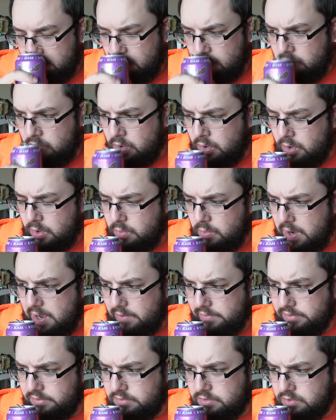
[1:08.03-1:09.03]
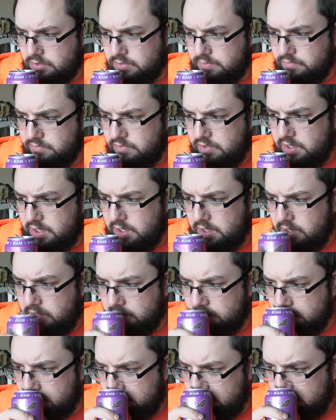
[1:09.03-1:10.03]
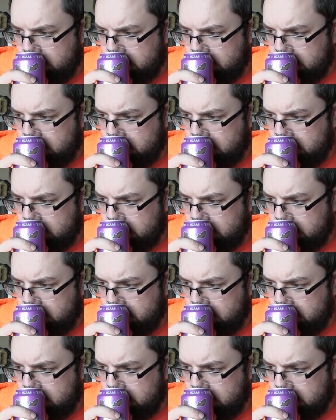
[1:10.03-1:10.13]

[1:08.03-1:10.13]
Oh, wow, it's got some really nice...